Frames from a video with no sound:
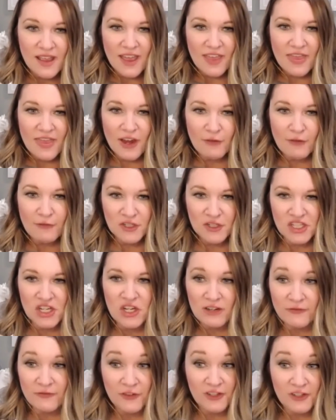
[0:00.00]
their
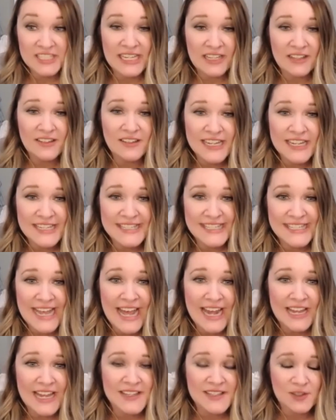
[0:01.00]
fertility
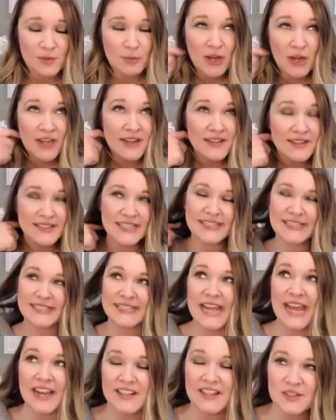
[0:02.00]
status or pregnancy
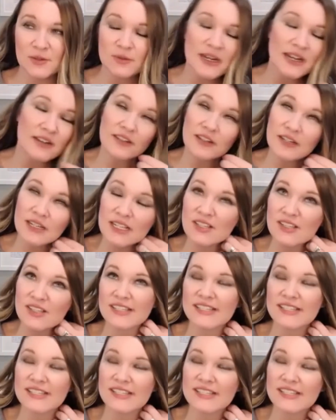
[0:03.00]
status or whatever. It